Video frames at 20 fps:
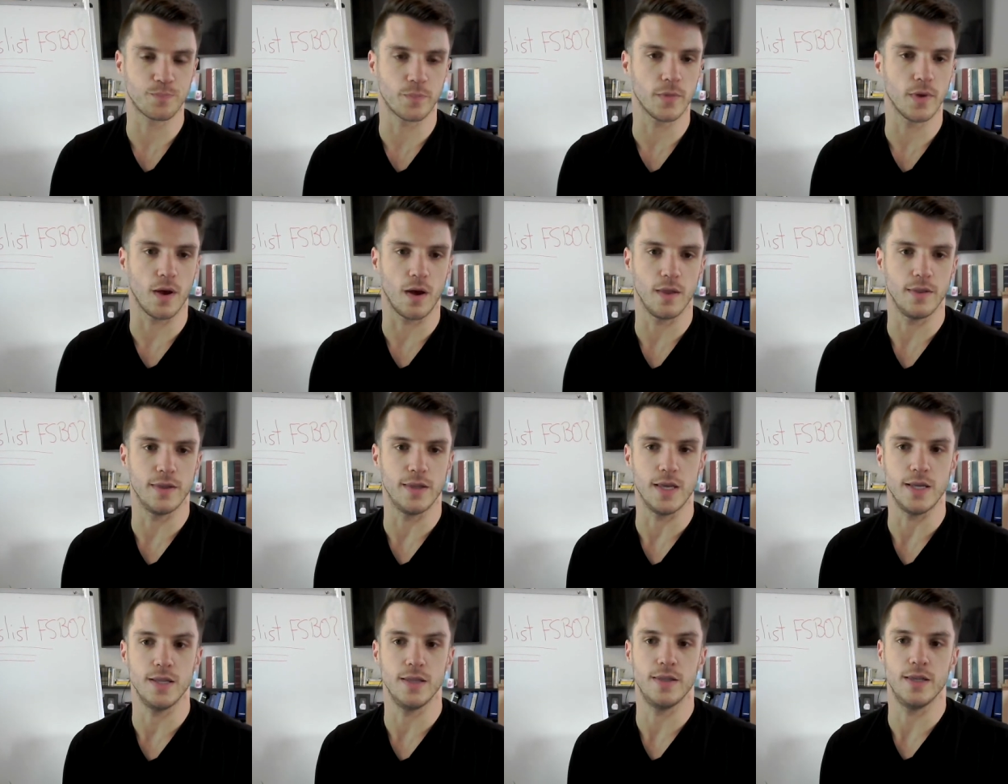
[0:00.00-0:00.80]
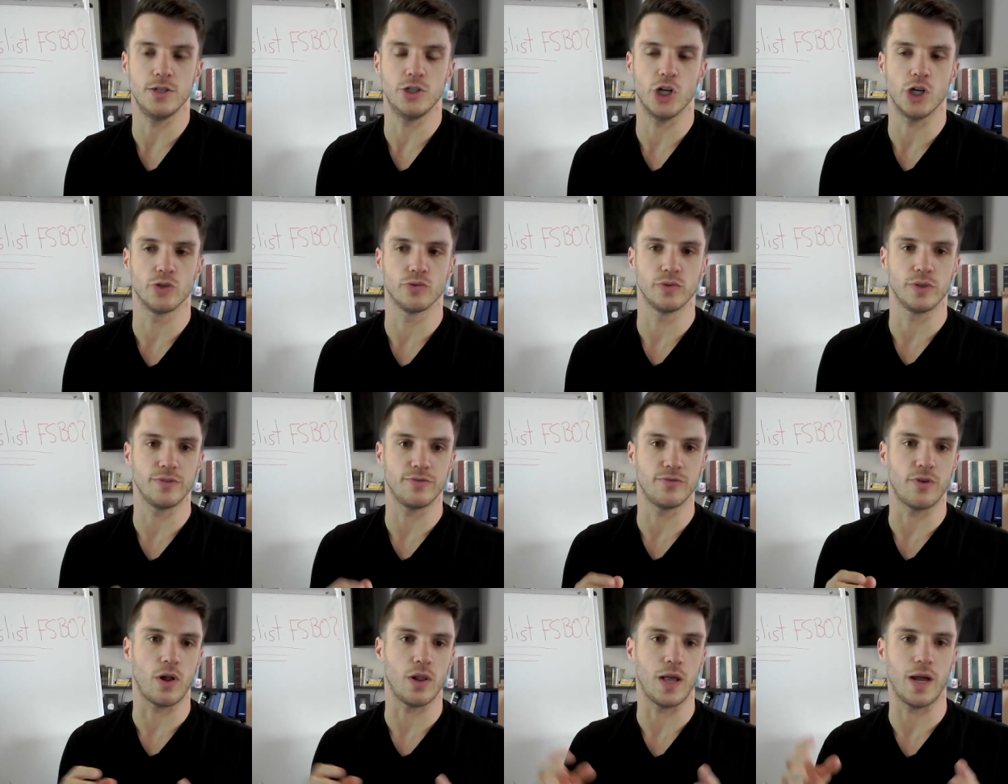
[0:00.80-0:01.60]
Uh, they, they generally
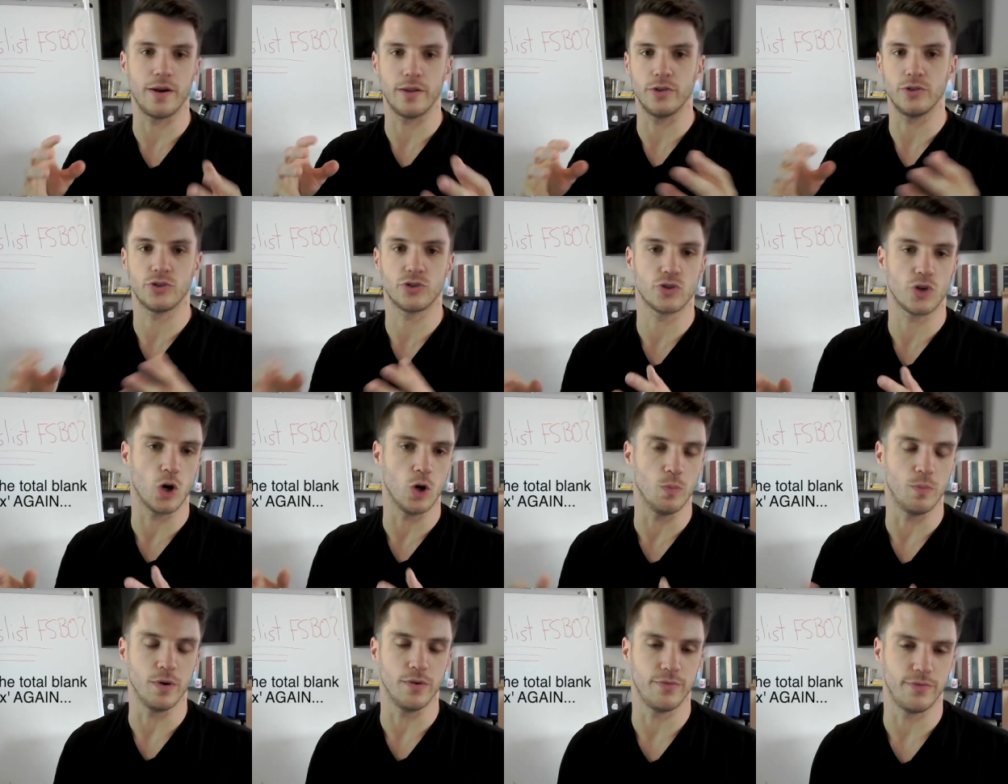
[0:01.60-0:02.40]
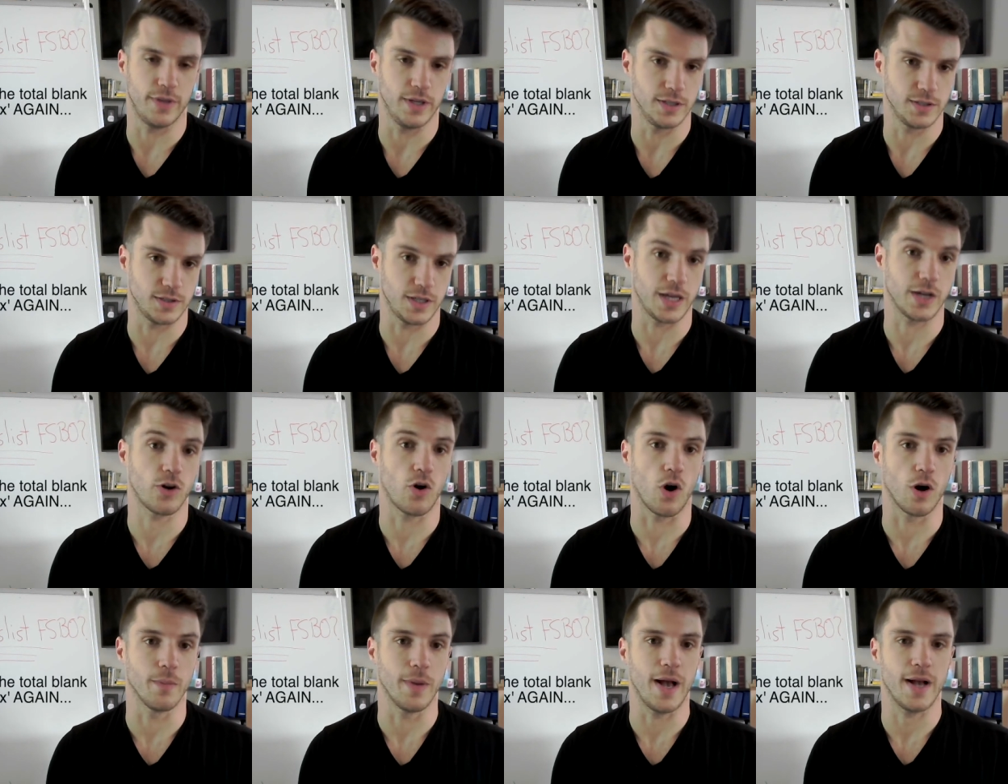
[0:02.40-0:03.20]
fall out of the scope of things like
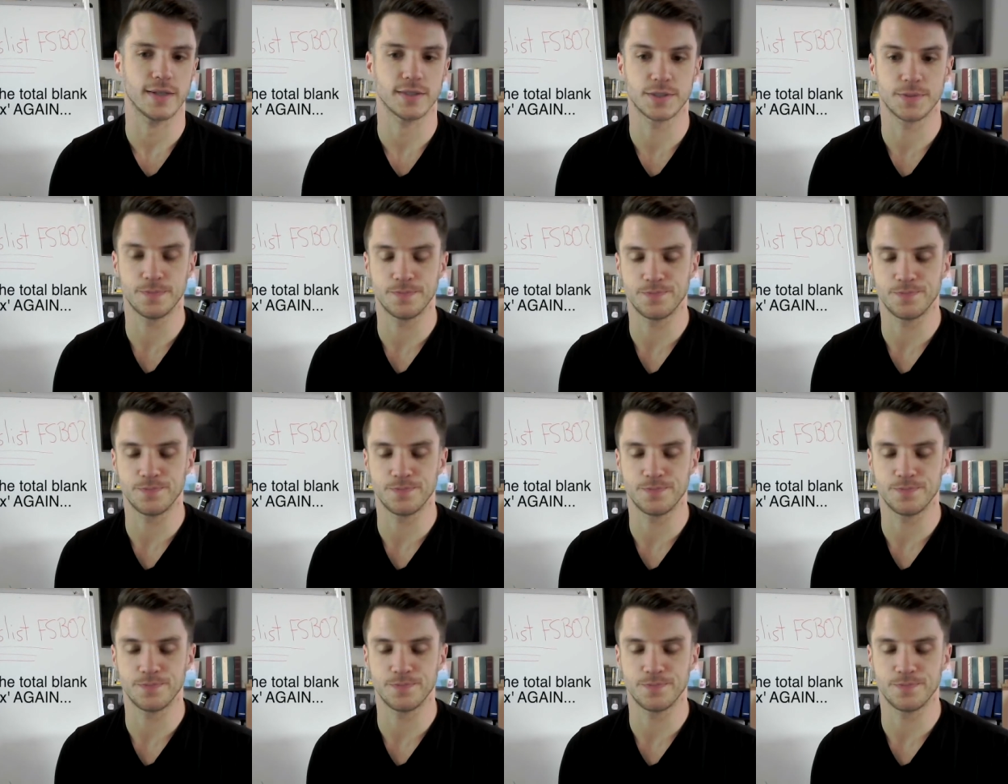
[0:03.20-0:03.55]
CarMax.